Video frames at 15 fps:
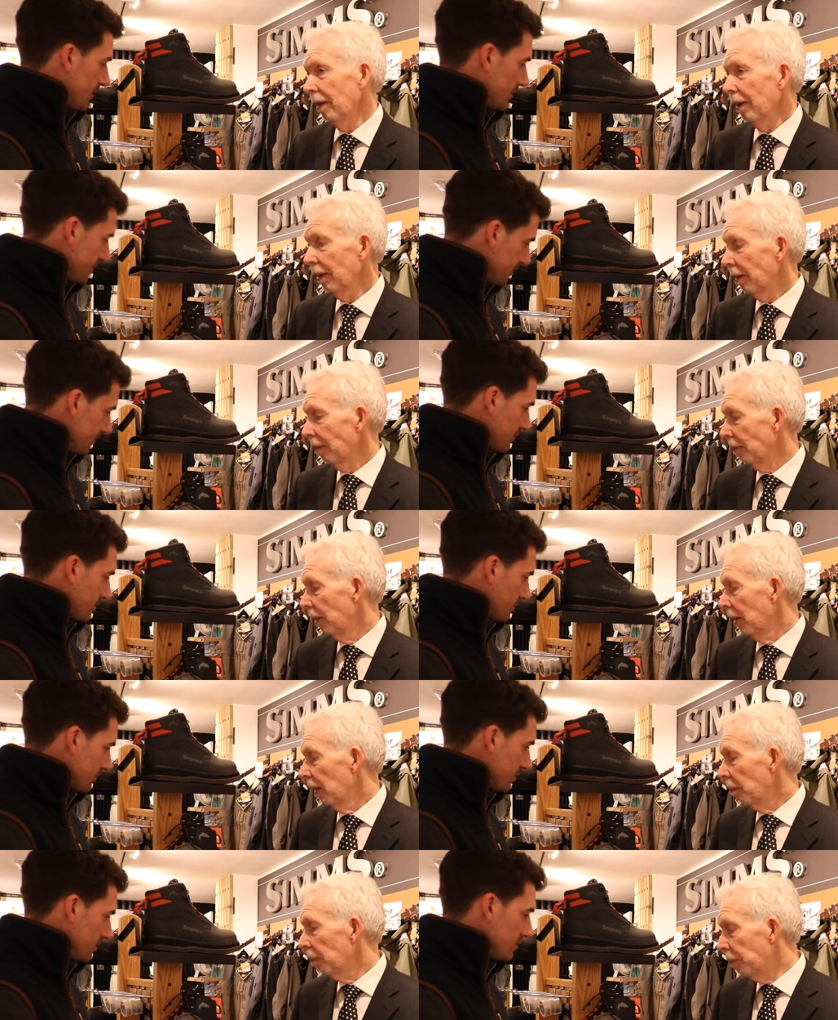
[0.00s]
Speaker 1: Um,
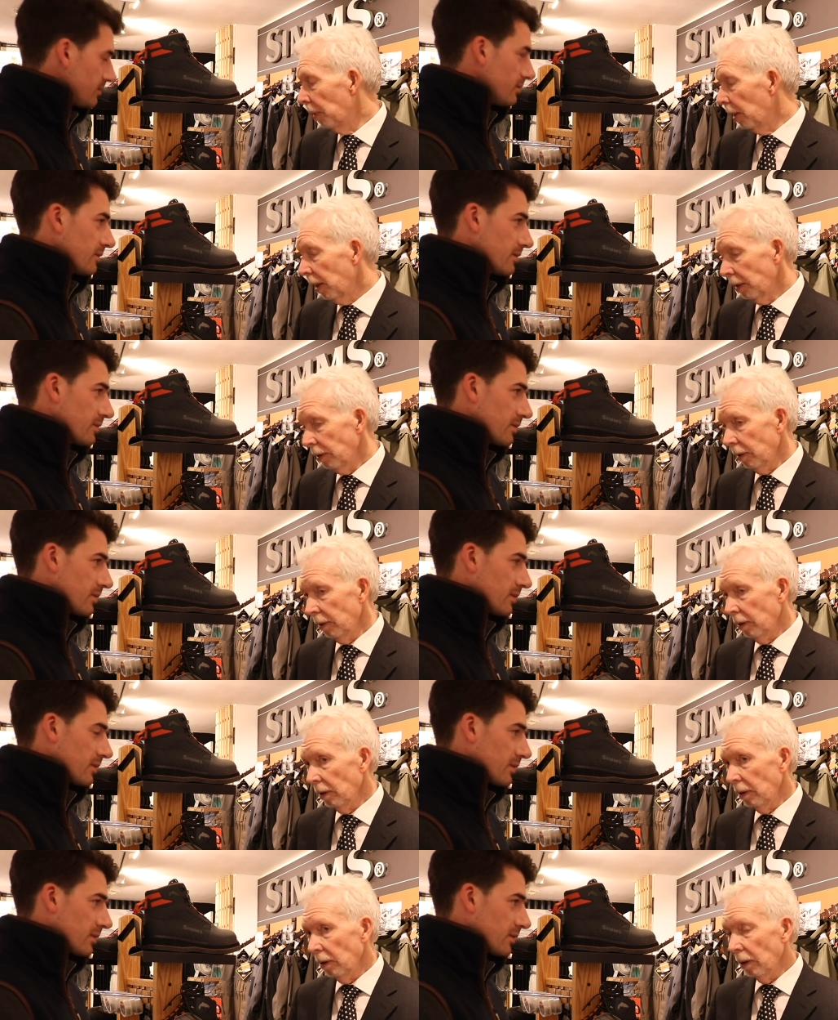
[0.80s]
but
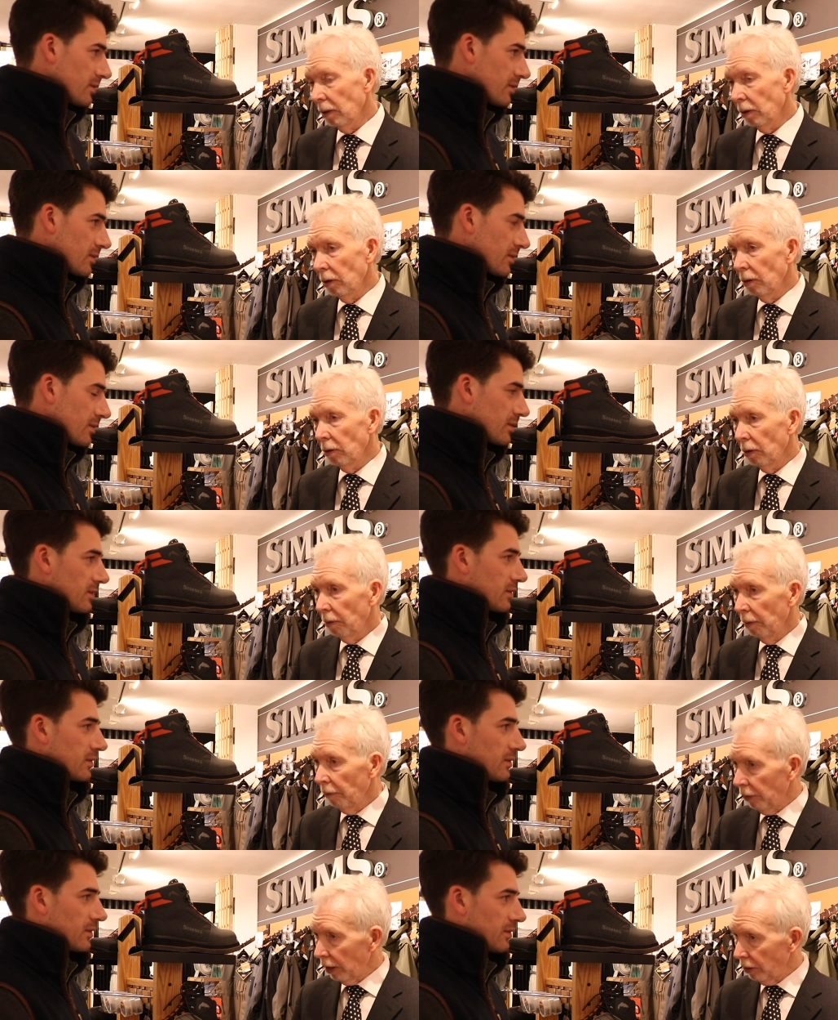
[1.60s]

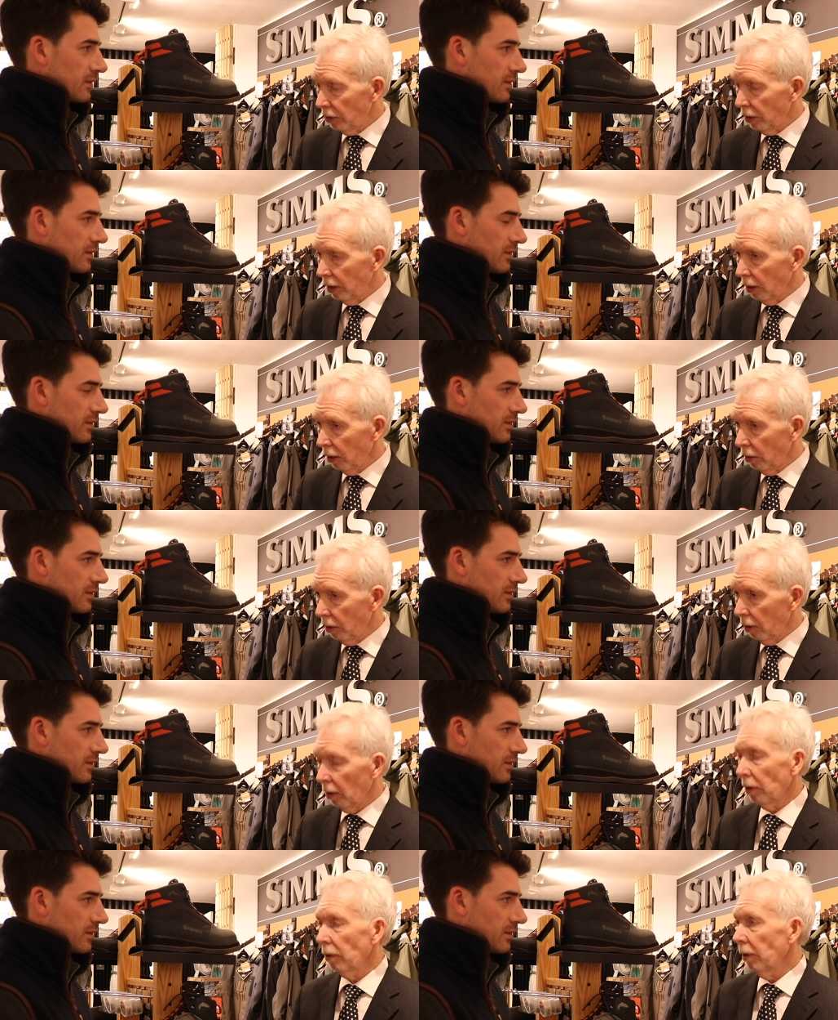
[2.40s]
you, are investing a
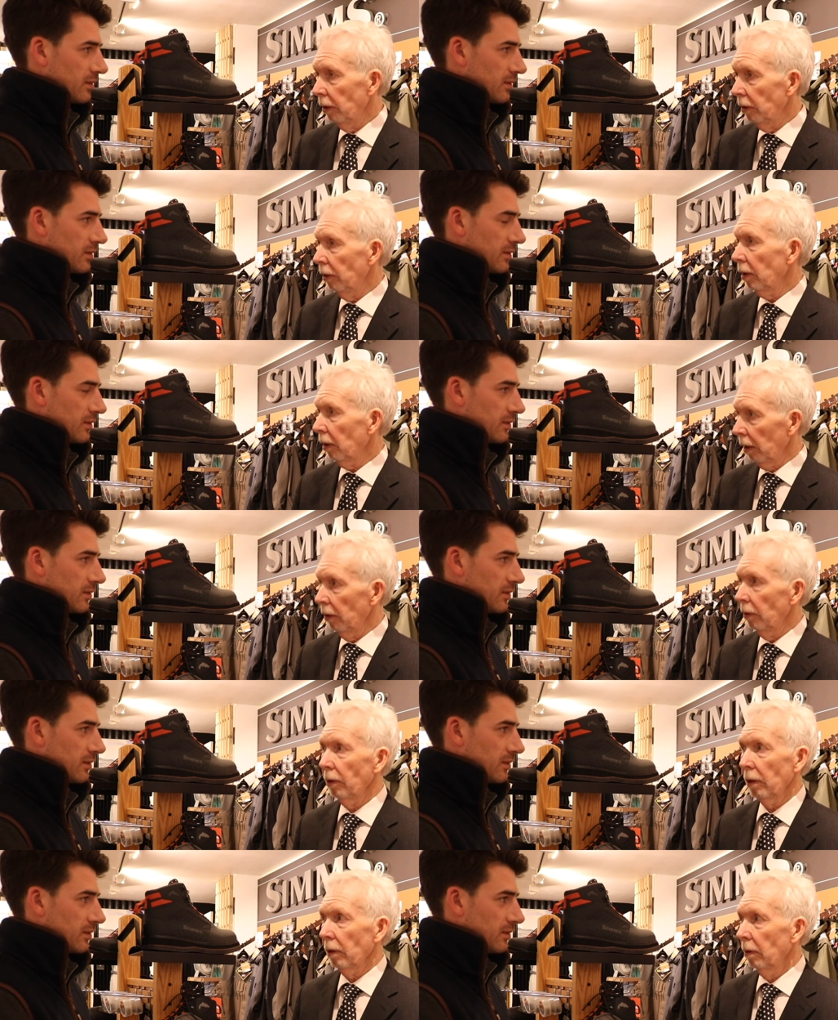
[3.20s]
lot in your
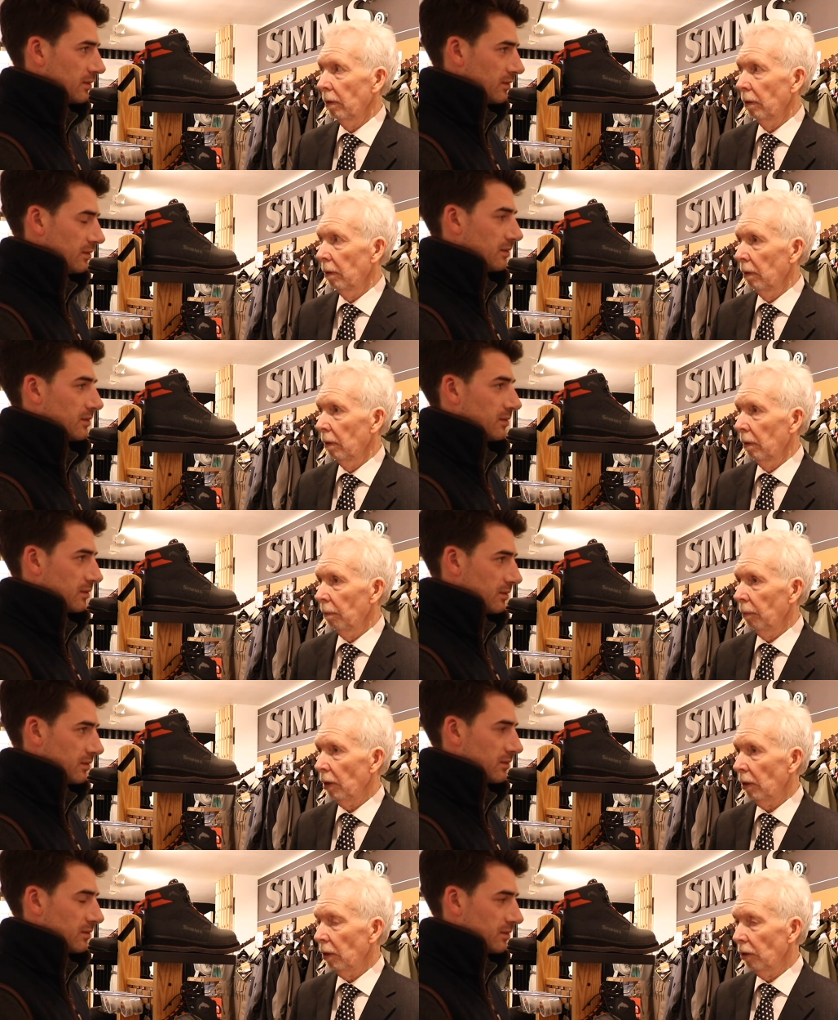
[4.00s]
clothing mm.
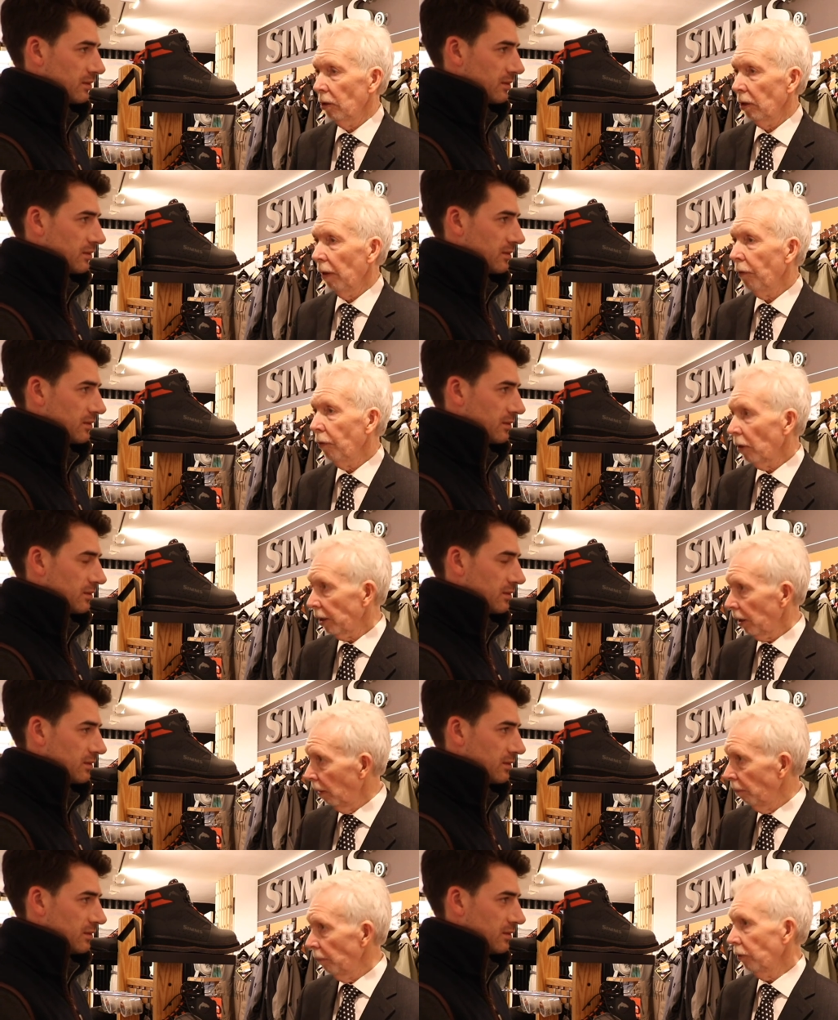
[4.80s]
because if you're
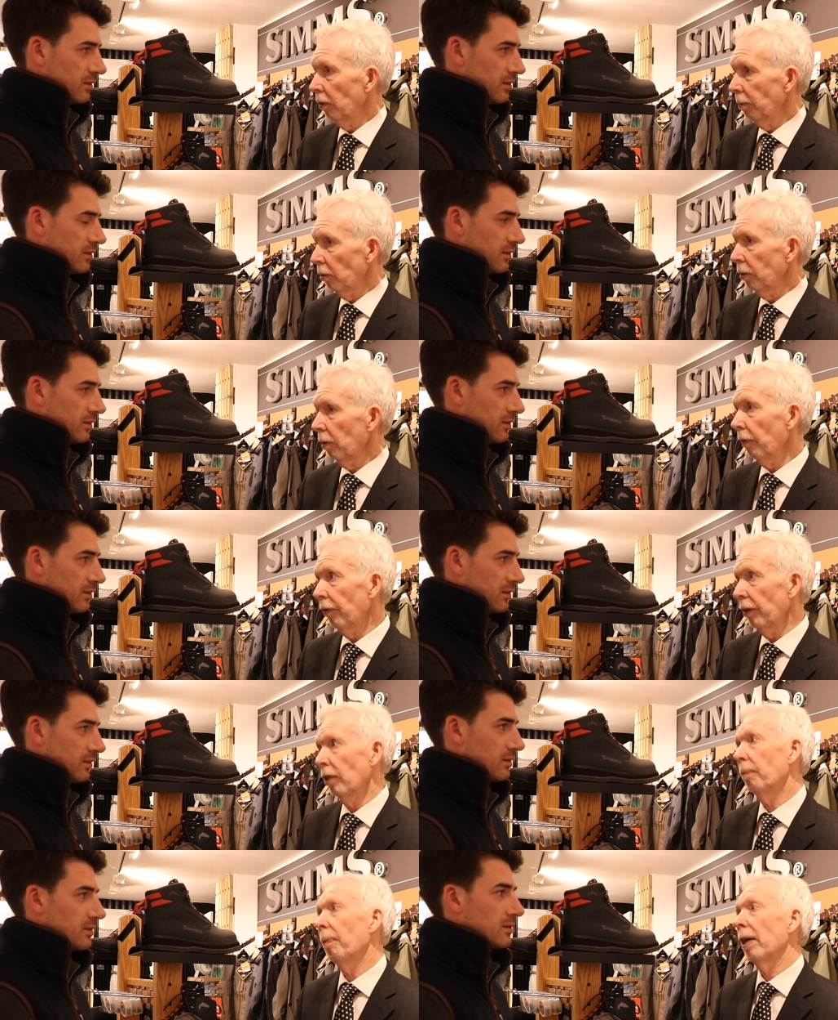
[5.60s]
comfortable, you'll
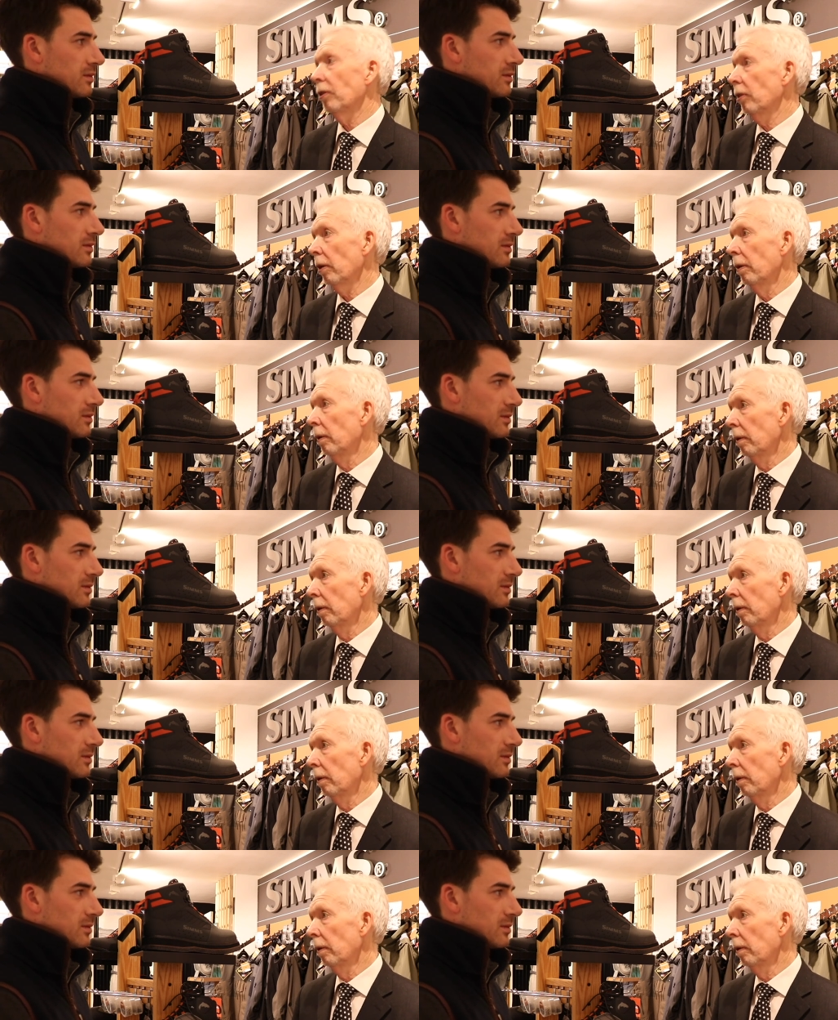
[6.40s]
fish better.